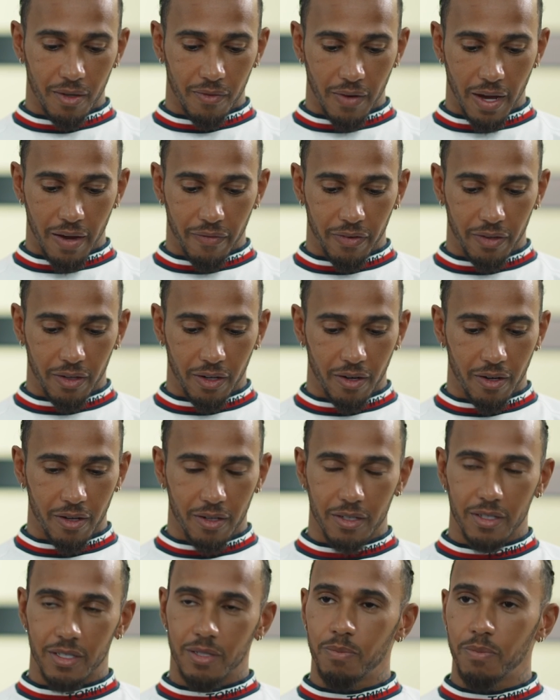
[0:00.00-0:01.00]
Africa
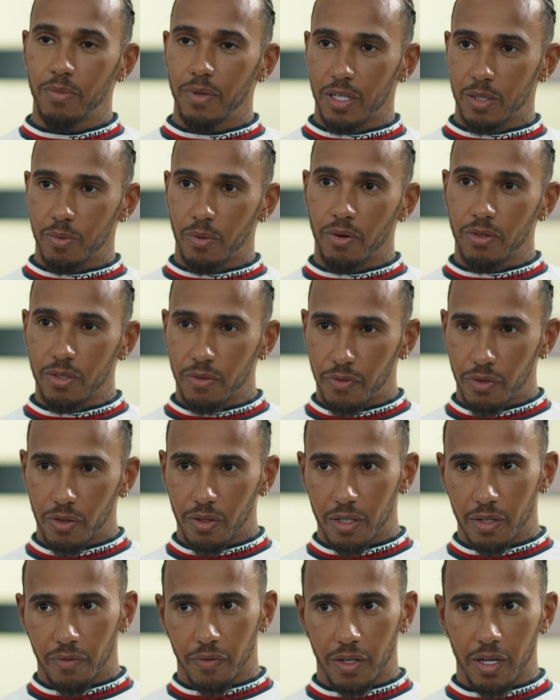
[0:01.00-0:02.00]
and experience a few of
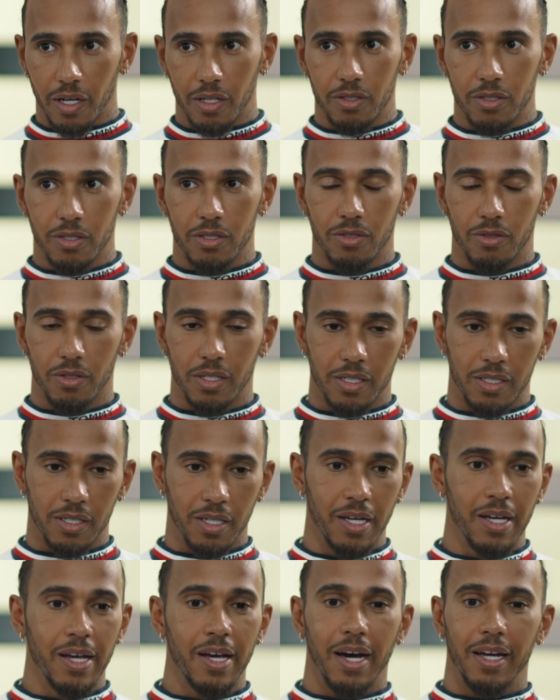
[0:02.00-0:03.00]
the different countries.
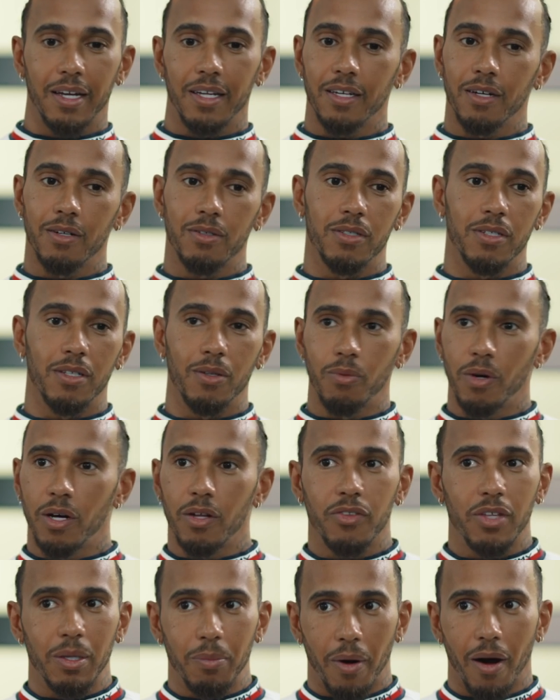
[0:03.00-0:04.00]
I didn't go to the
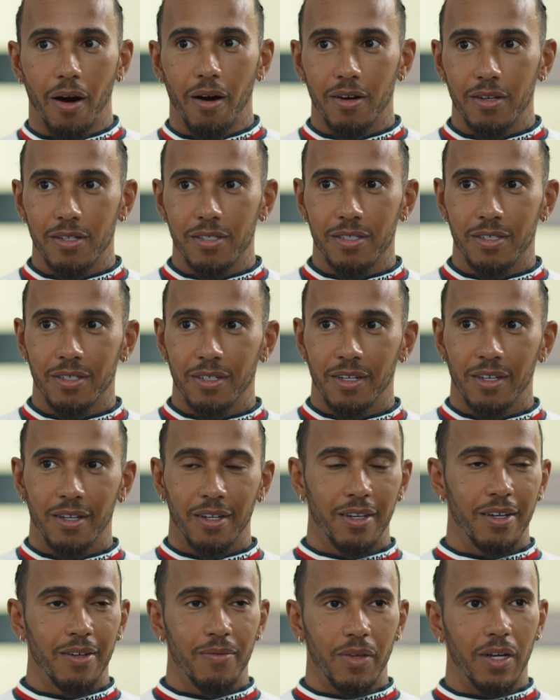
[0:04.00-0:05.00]
wealthy parts.
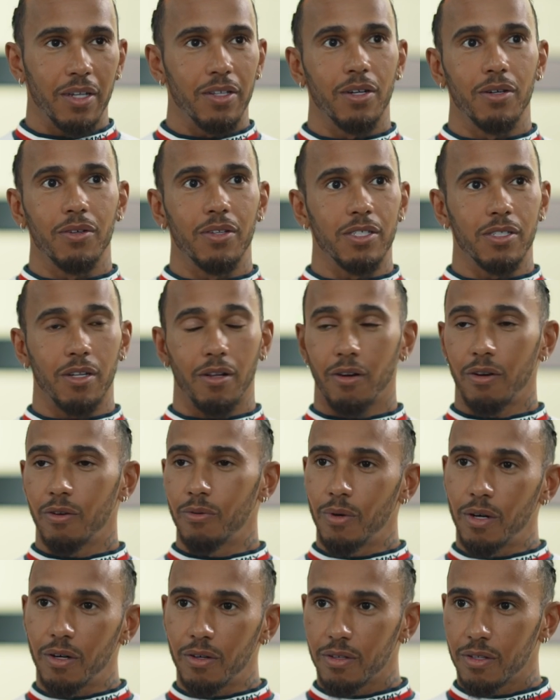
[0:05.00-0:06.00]
I know there's a lot of
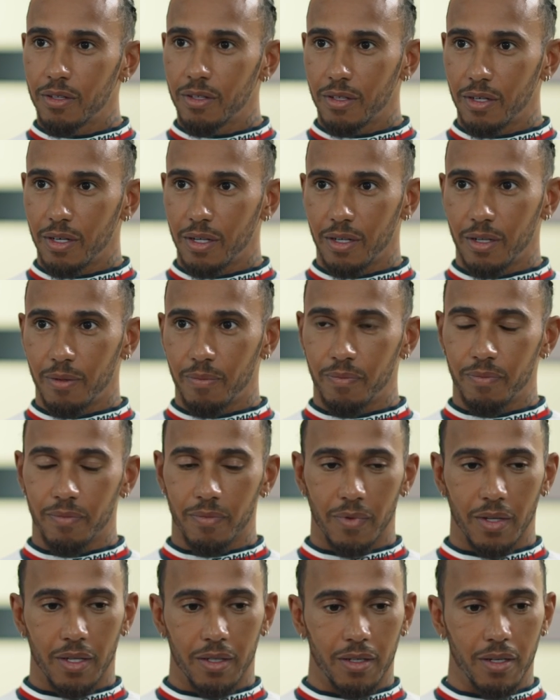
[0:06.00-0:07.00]
wealth
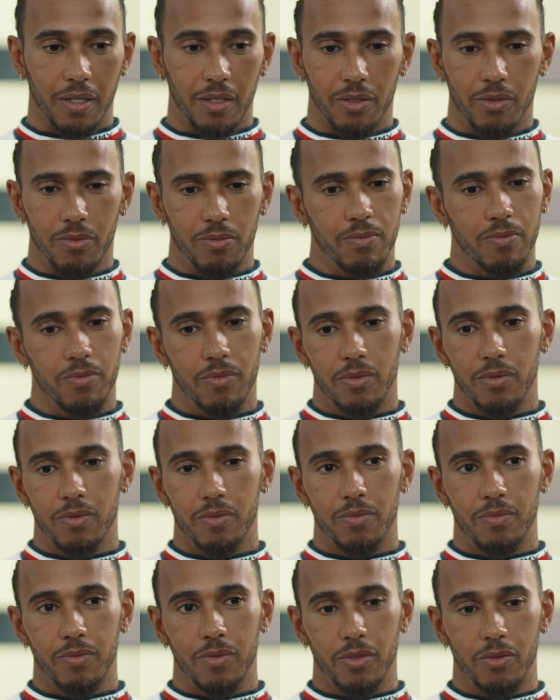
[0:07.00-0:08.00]
and
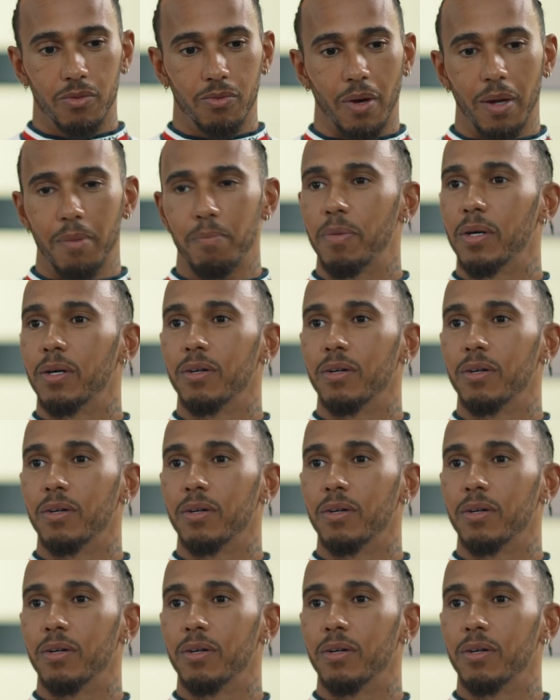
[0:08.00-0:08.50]
great